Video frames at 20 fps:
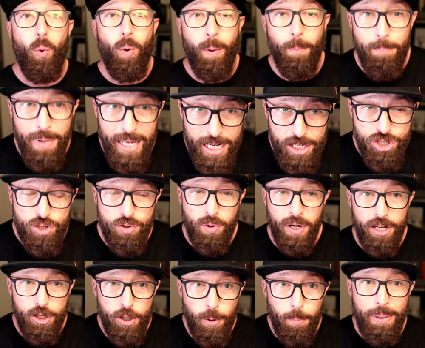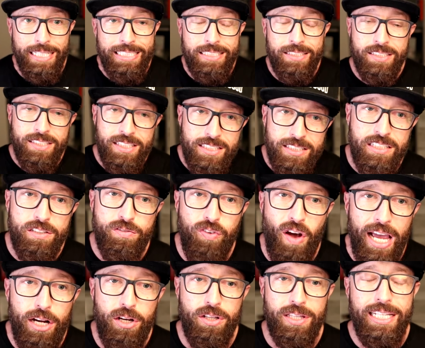your ministry and your business, this is
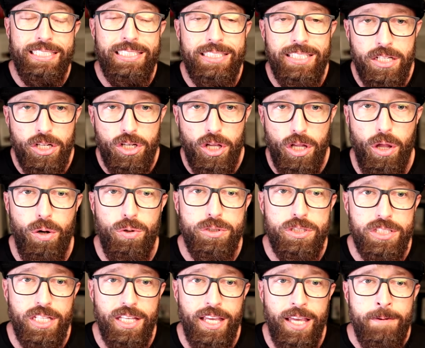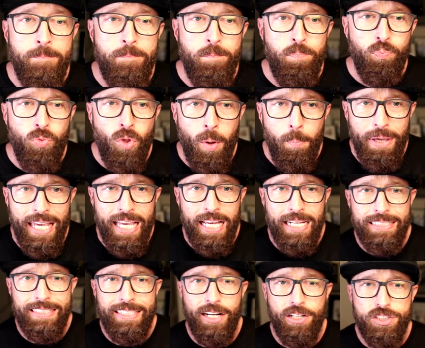vital. Listen closely,
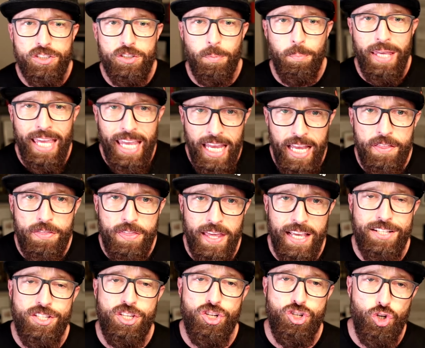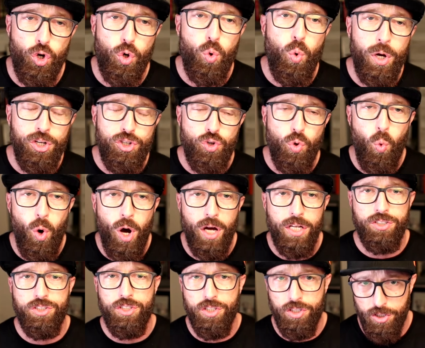because there's some key things that you're going to
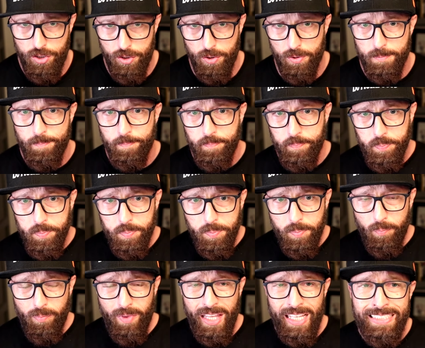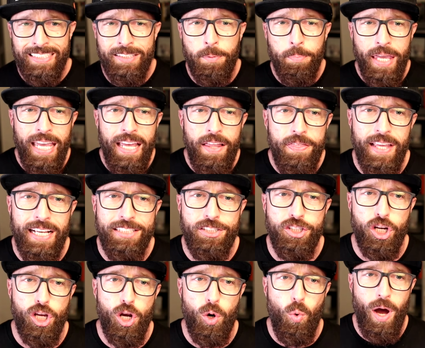want to do. Some key things
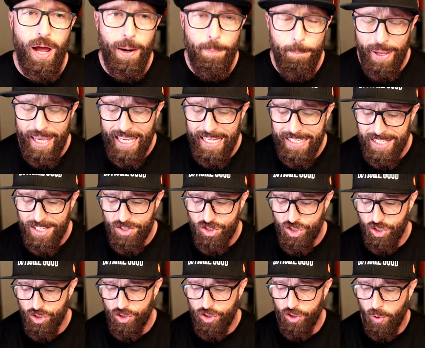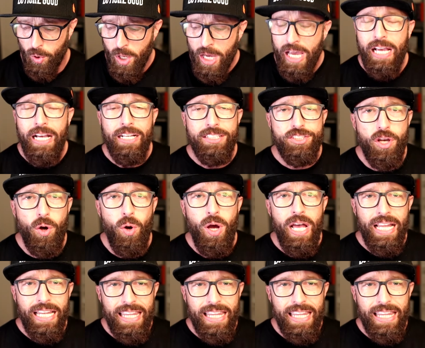you're going to want to pay attention to. So